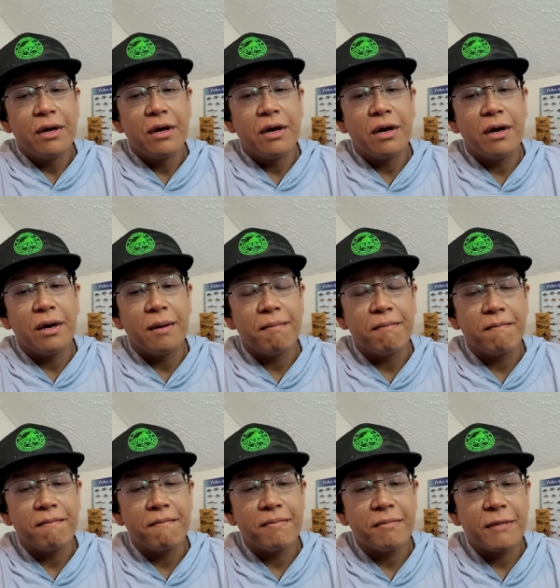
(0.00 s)
um,
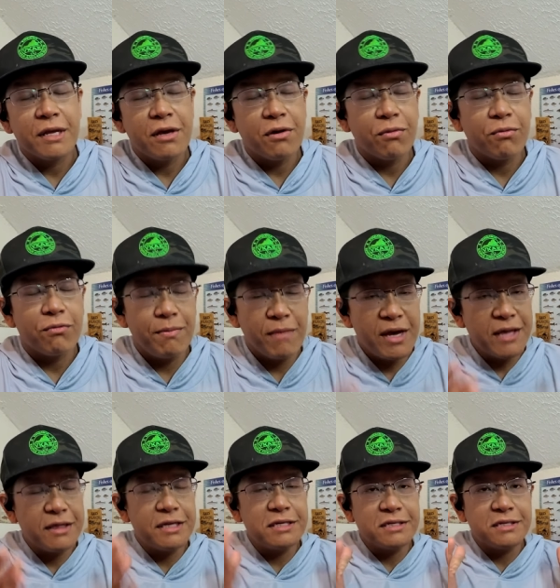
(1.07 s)
you know, we
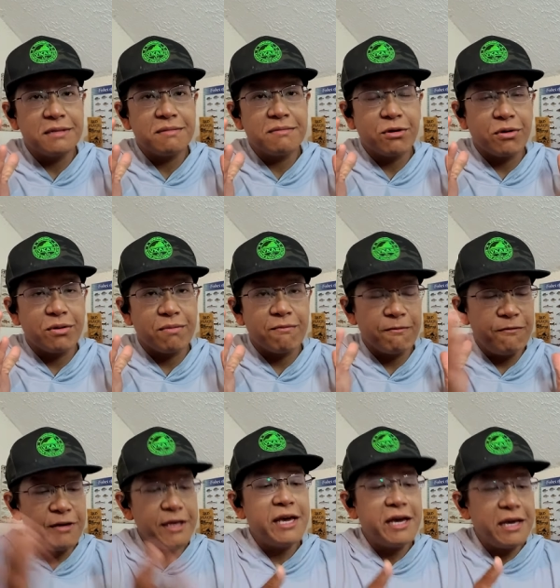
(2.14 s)
make this, or
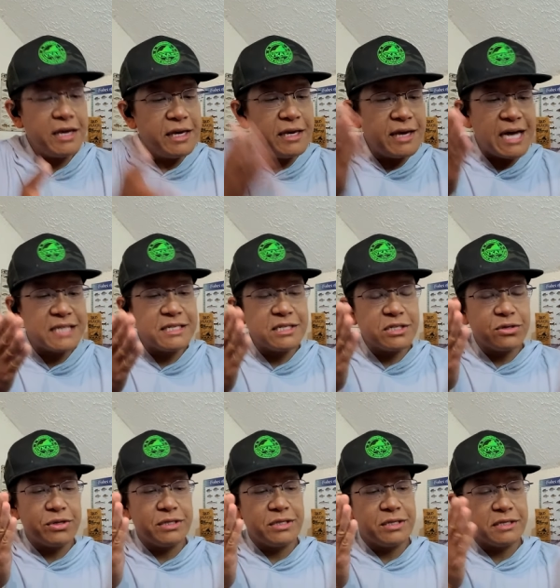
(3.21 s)
V K E has it, so
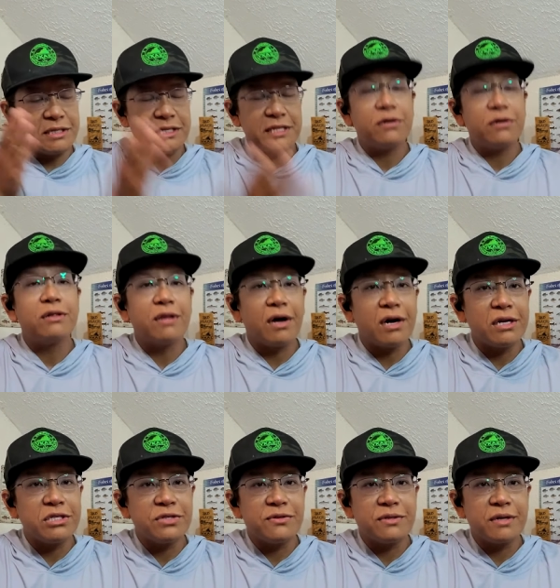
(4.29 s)
it's, it's single
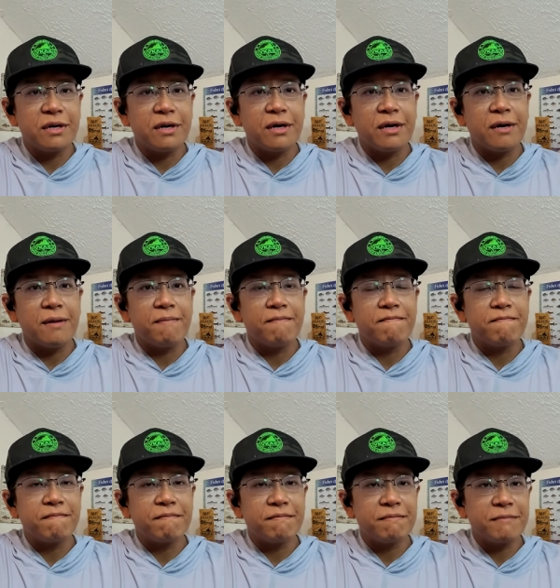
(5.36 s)
launch. Um,
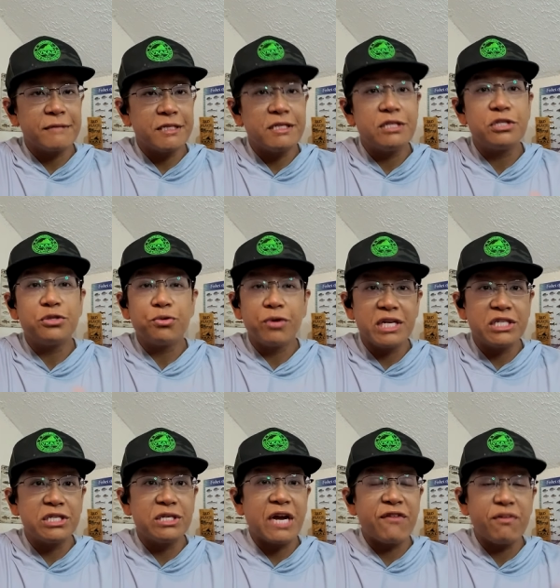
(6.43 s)

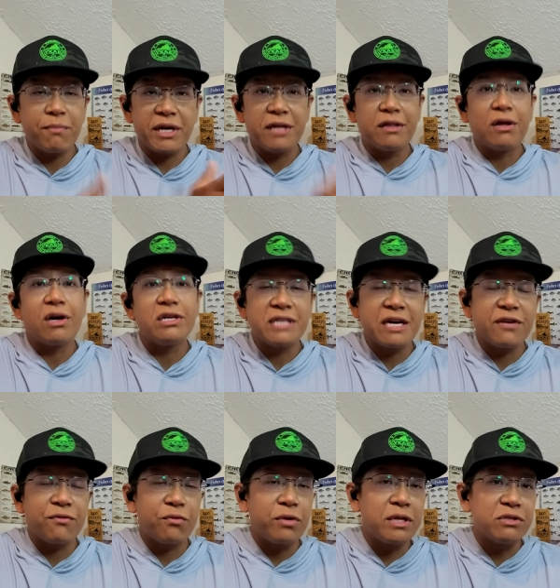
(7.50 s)
situation. Everybody launched out
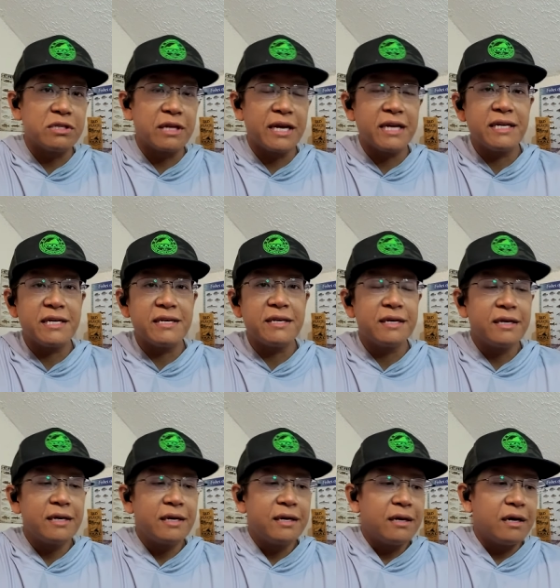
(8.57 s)
of Willow's Landing.
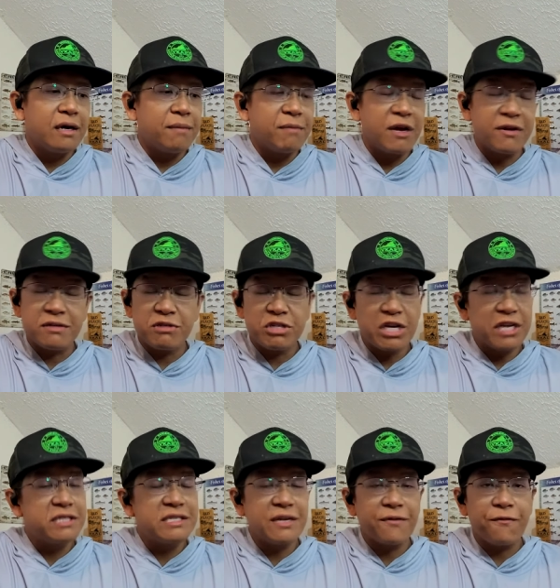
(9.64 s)
Um, at
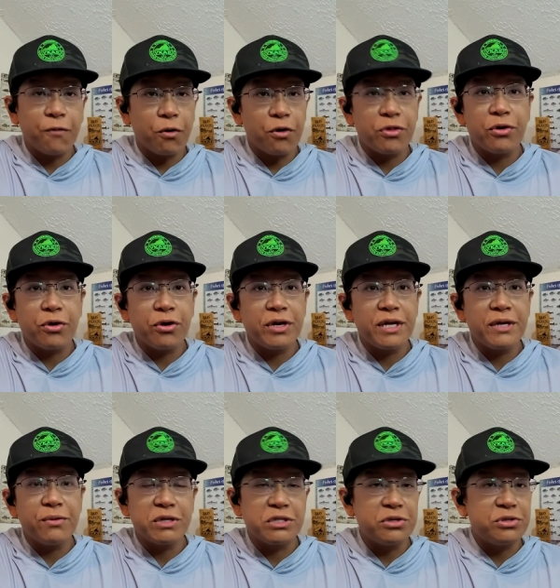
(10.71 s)
check-ins at four thirty.
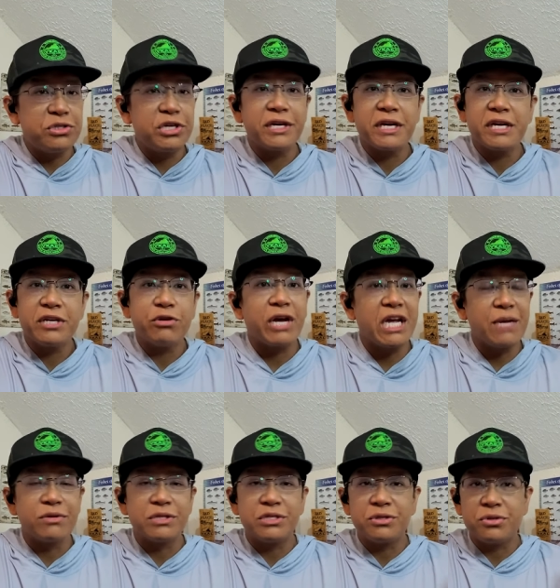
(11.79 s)
Once you check in, you're
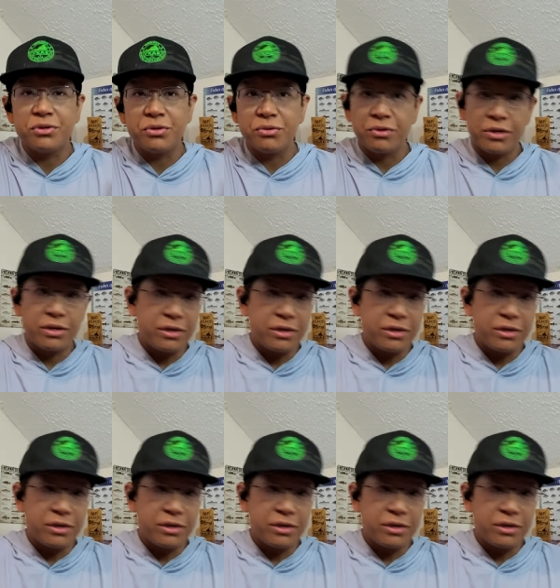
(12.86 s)
able to